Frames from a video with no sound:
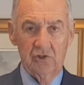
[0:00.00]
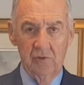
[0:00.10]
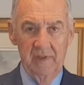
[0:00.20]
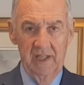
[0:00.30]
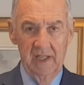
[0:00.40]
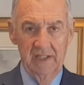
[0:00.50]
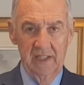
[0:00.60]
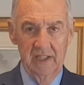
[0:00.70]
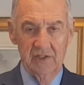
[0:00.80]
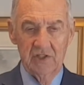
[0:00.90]
got too many
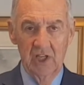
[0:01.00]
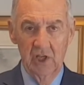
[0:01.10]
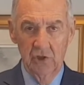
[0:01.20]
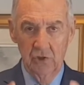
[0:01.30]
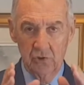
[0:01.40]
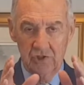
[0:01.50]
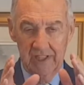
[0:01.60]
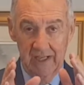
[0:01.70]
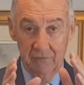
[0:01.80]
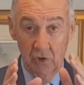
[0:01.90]
ideas. You should
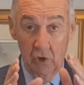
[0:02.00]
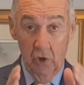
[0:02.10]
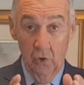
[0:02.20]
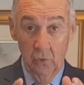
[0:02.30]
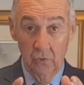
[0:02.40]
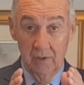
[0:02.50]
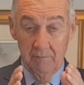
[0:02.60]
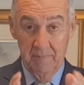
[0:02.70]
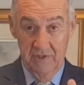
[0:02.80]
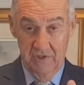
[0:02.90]
have your own
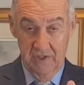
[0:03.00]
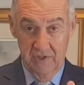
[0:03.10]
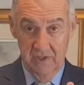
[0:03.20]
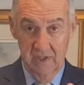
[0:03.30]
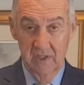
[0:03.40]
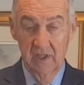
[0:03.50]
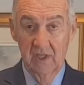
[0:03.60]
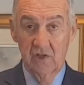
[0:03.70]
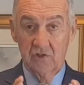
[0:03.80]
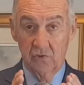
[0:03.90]
business.
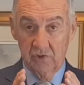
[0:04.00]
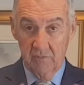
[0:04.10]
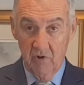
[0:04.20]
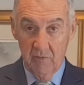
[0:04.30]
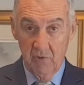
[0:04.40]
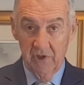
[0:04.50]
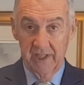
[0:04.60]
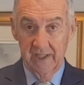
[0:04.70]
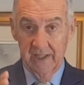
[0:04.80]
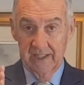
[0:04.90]
So tomorrow
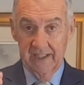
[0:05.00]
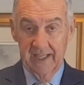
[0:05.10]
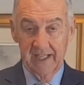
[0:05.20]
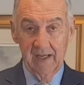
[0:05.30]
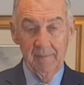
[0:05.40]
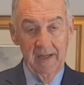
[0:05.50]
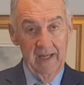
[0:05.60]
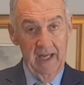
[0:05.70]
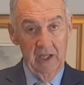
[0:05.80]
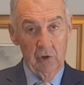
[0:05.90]
morning, get up
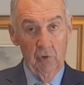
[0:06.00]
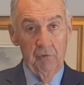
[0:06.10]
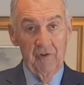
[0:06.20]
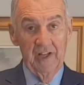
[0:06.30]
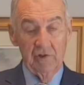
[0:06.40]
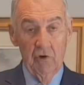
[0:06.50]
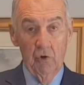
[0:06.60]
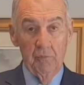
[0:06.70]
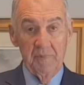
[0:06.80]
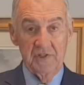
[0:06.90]
and go find your
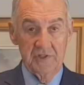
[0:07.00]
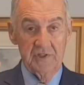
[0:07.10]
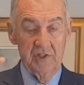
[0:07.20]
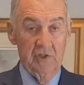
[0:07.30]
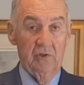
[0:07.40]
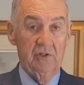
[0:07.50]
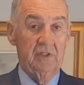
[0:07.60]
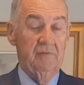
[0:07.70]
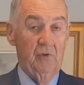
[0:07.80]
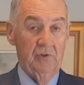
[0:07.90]
own business that you can
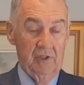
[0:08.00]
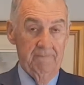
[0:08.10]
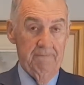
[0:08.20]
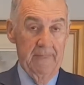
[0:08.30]
devote on.